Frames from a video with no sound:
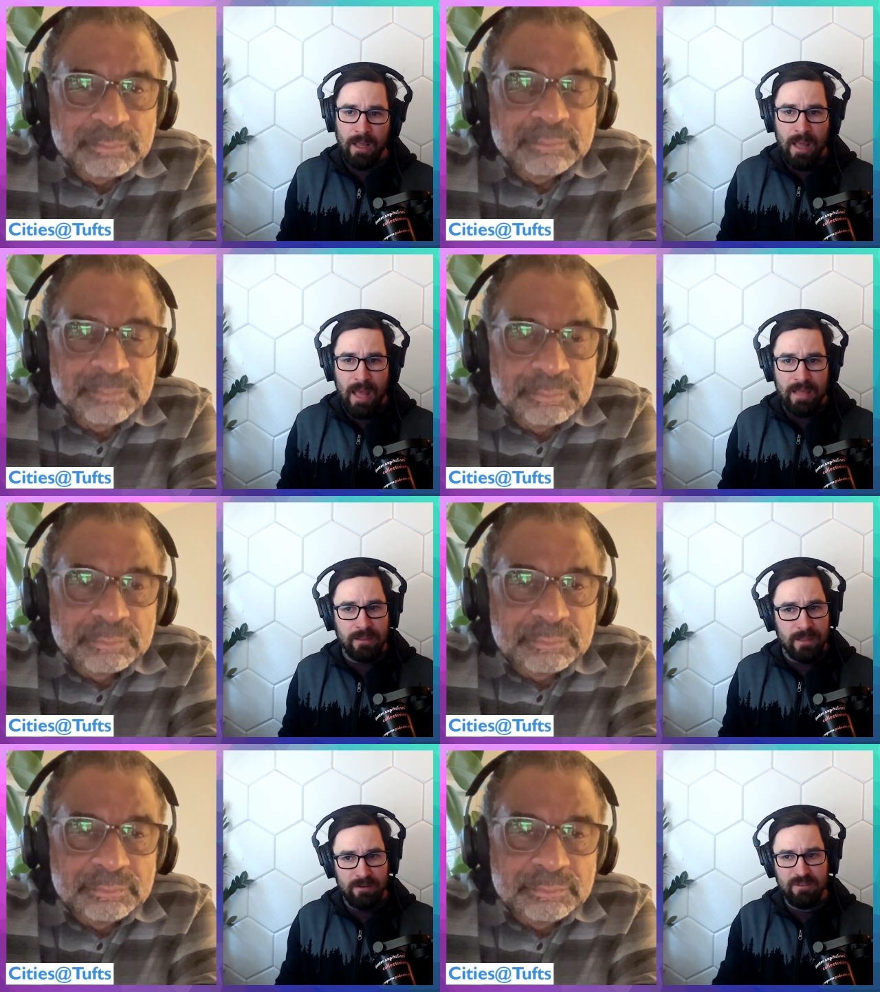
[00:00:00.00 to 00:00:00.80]
Speaker 1: And
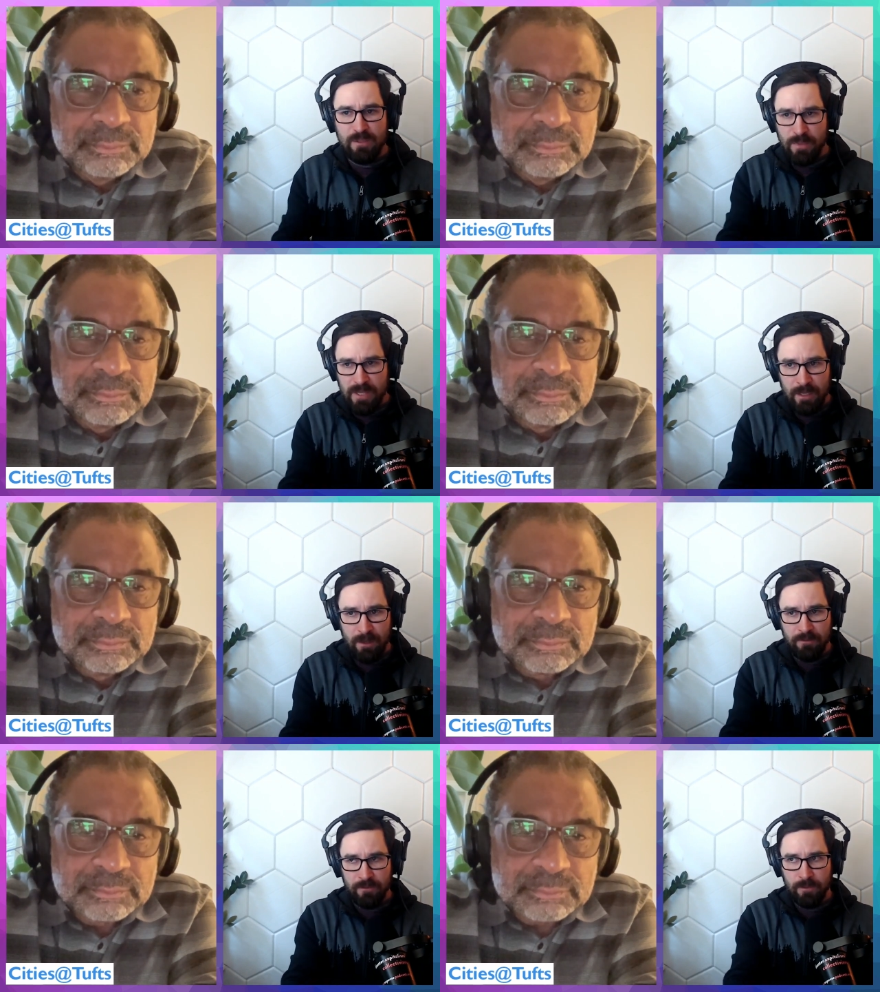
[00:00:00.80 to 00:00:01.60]
kind of speaking
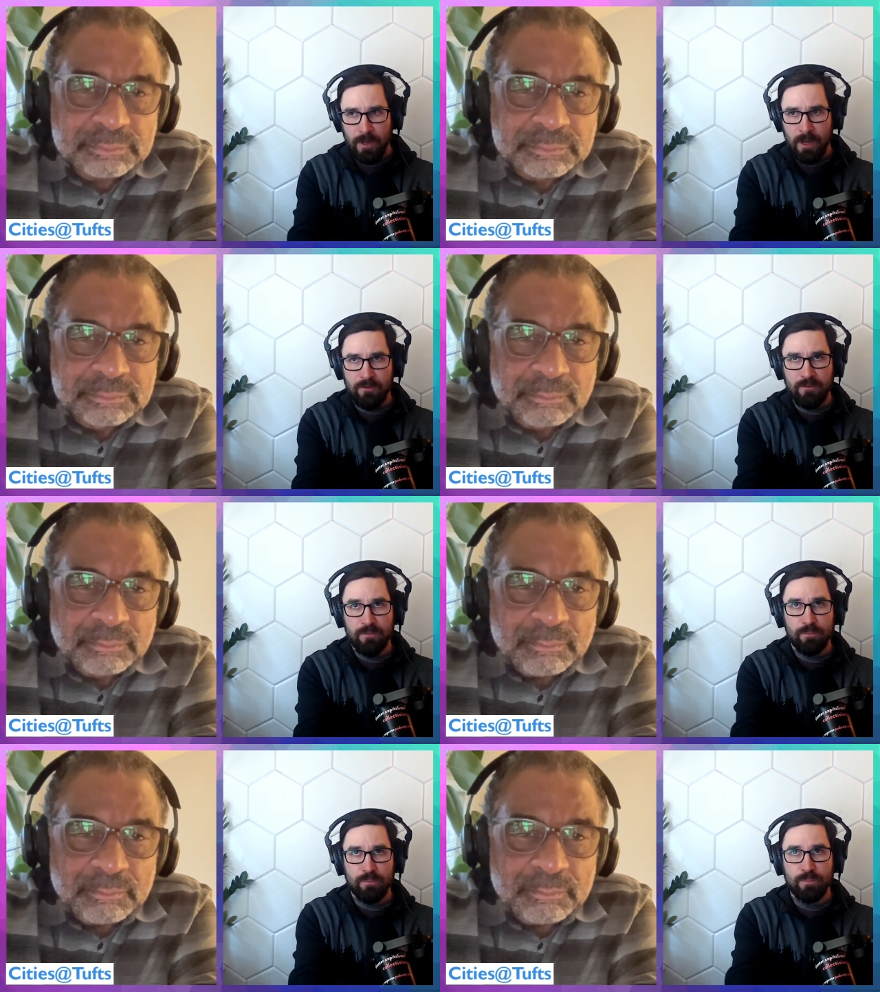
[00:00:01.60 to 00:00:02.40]
of of
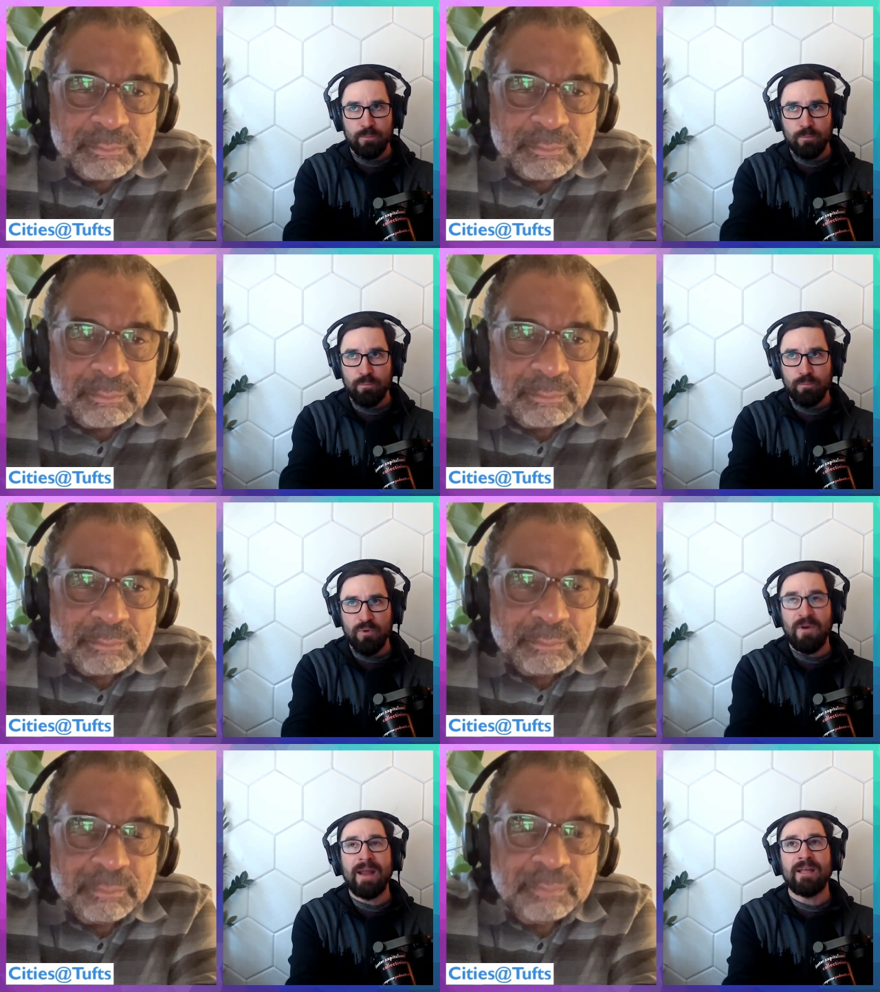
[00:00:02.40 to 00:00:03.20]

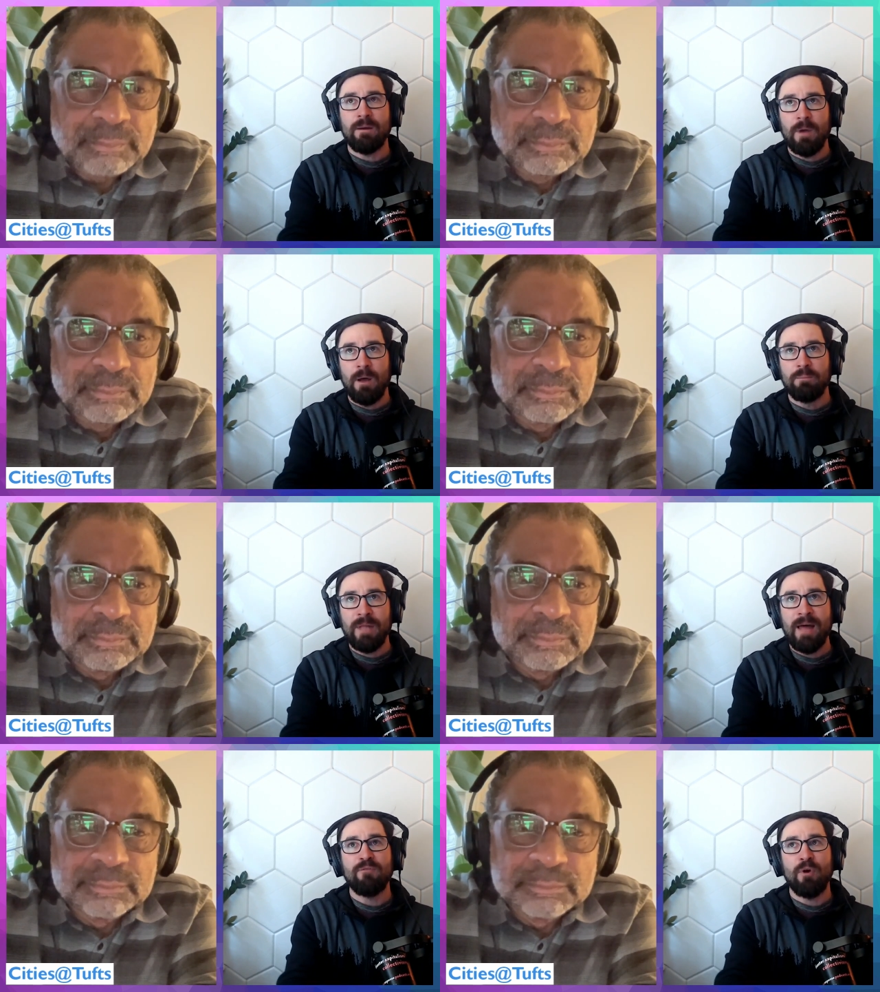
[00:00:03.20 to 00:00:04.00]
providing a, a,
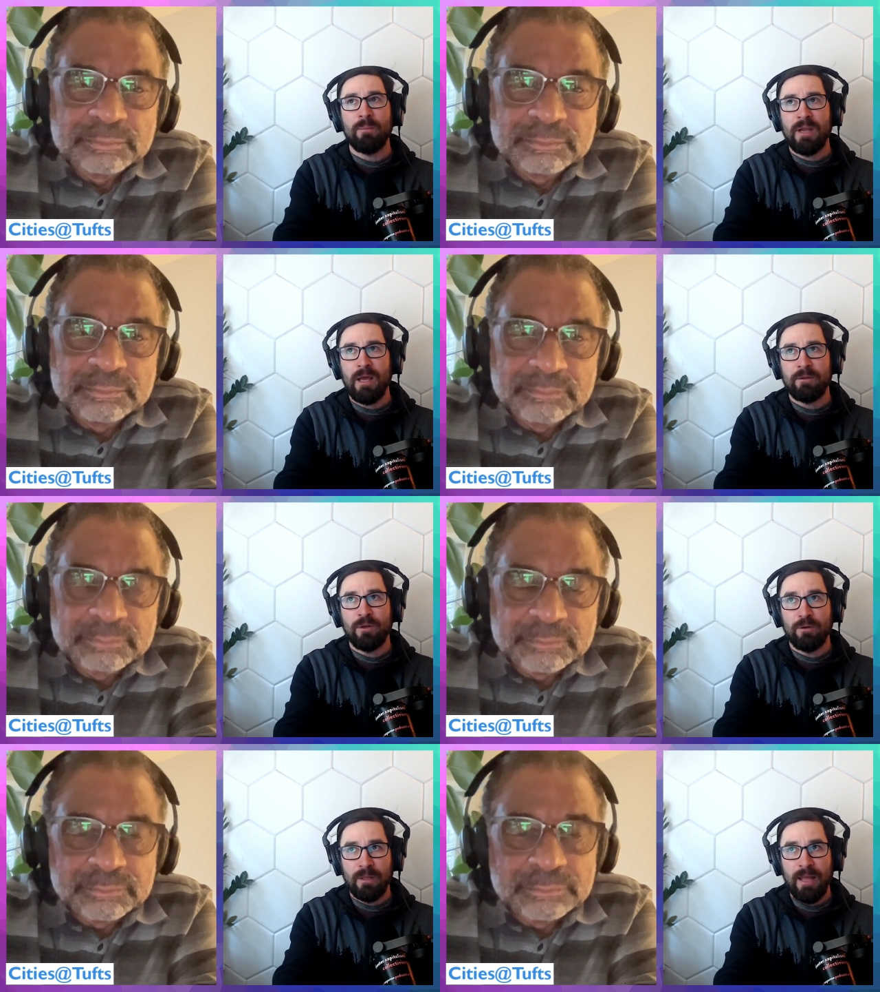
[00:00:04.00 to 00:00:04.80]
platform and how you
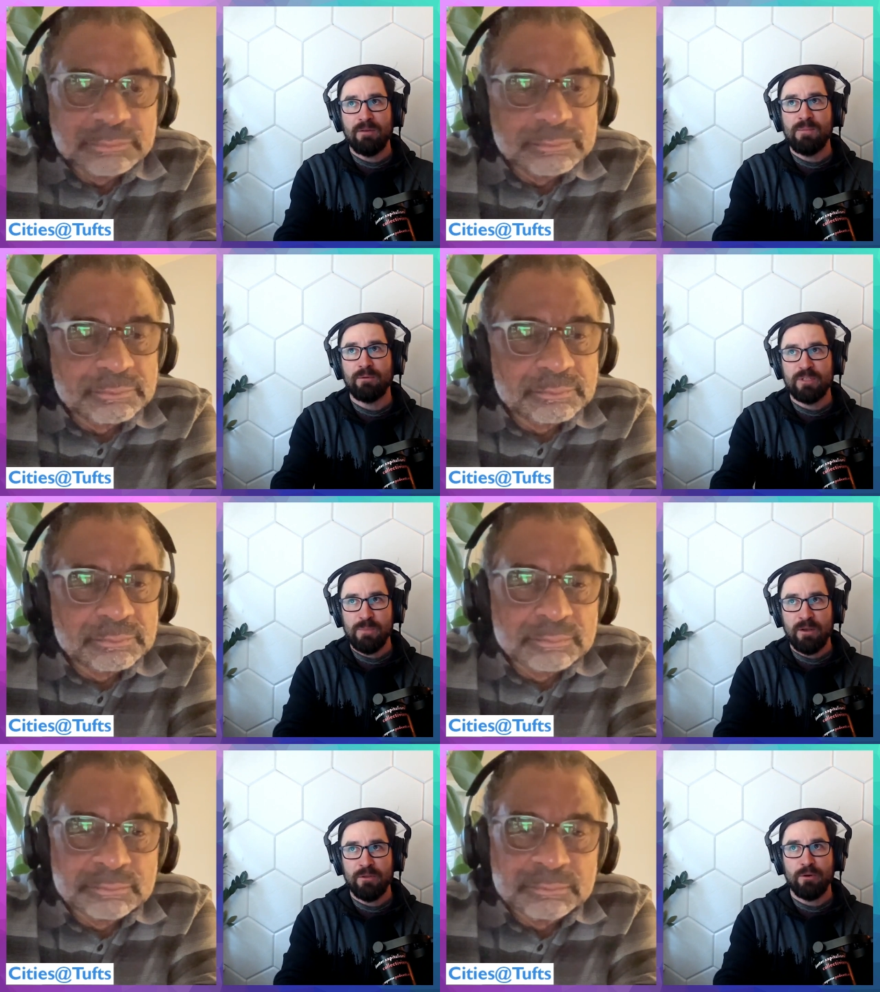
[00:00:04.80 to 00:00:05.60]
know allowing people to
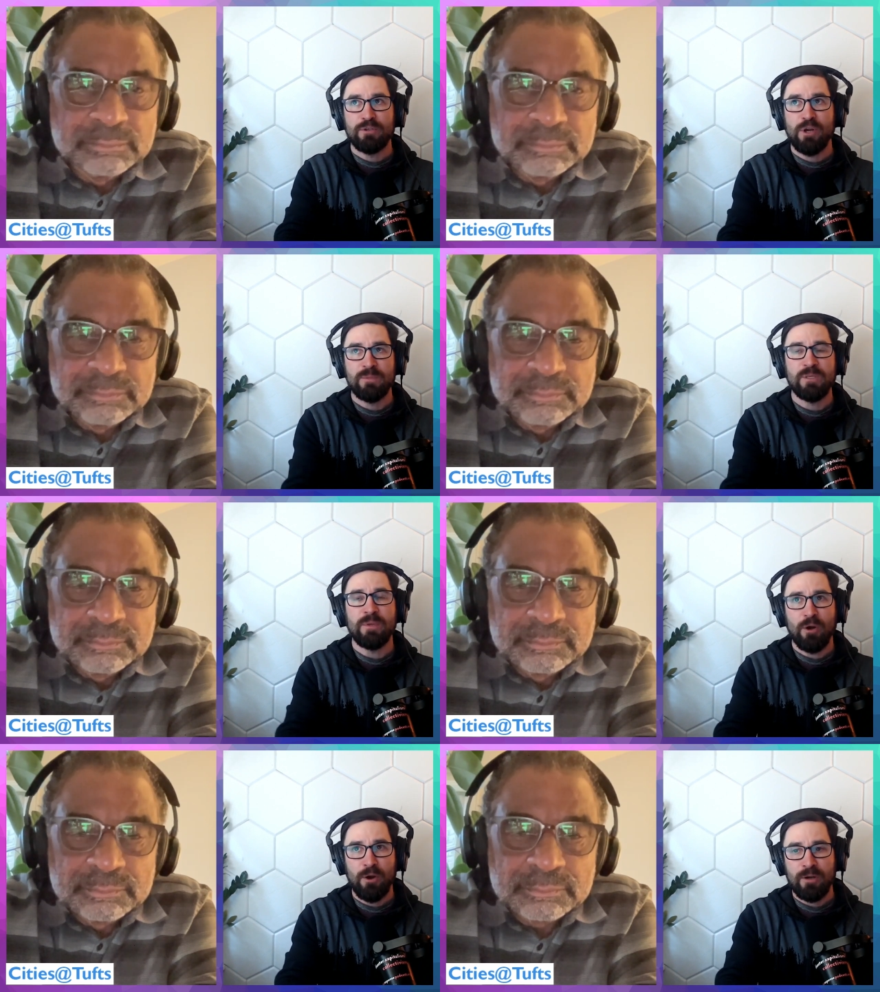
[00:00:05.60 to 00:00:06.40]
speak on their own terms and be
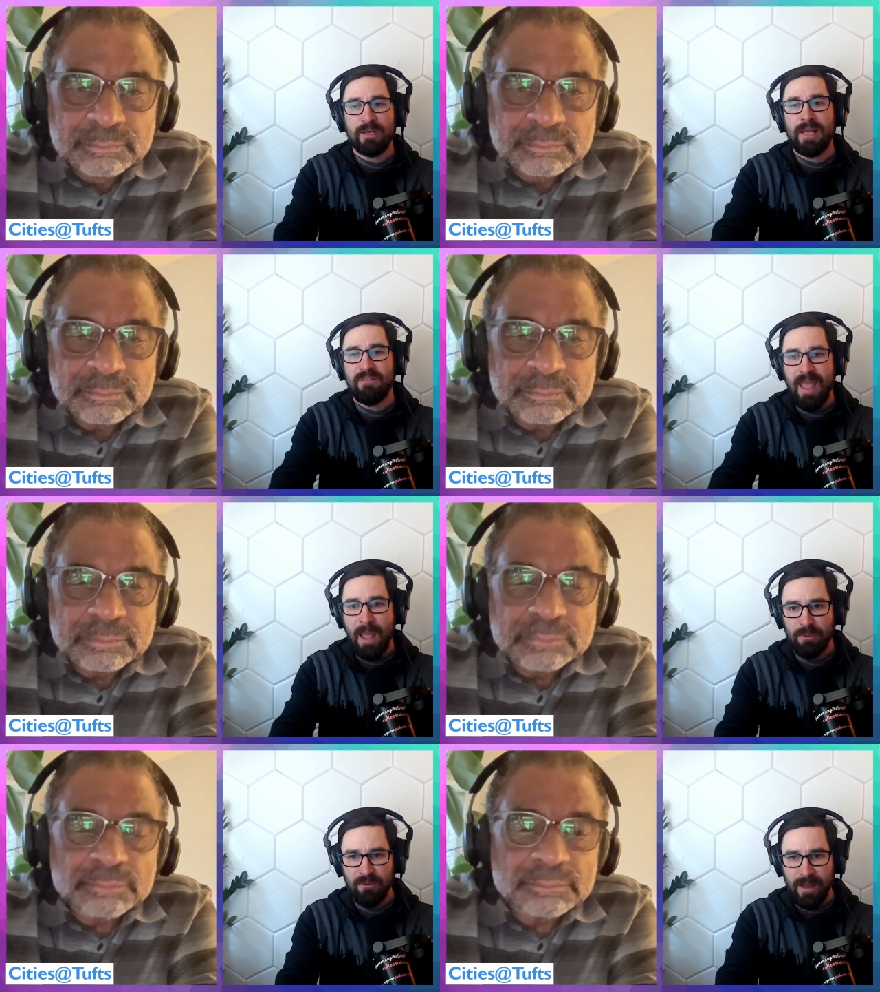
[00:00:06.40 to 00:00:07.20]
heard and kind of
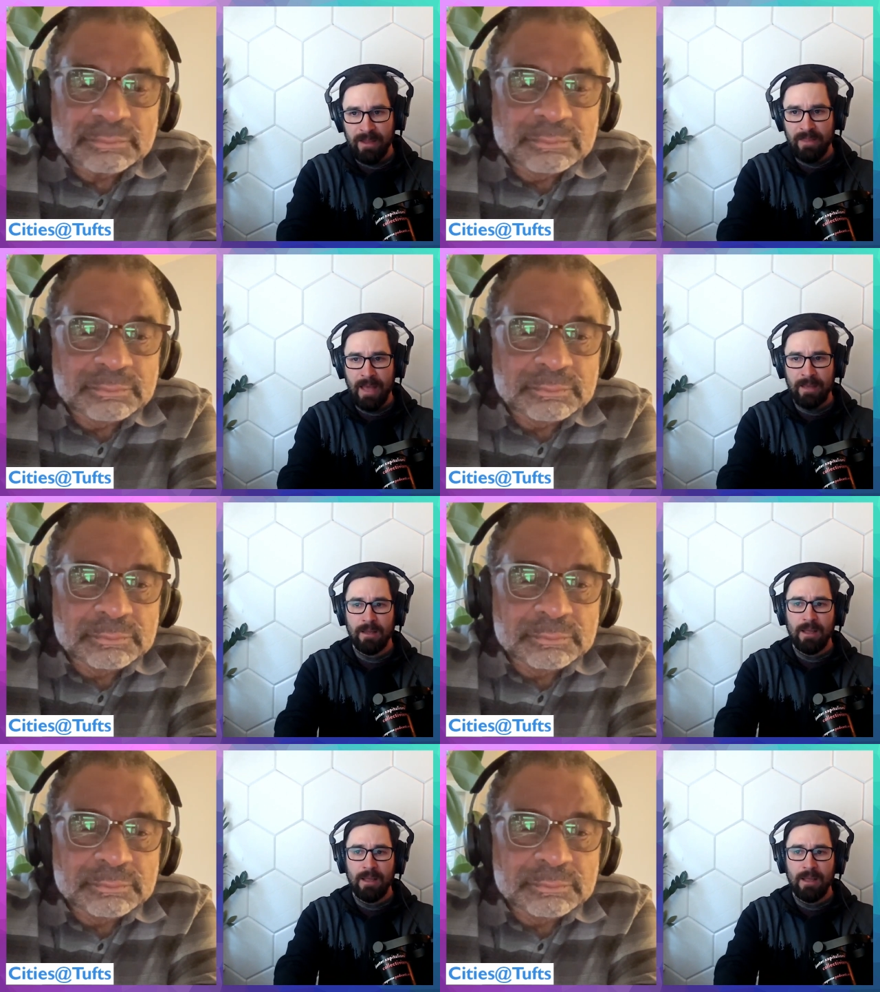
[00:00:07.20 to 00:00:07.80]
amplifying that.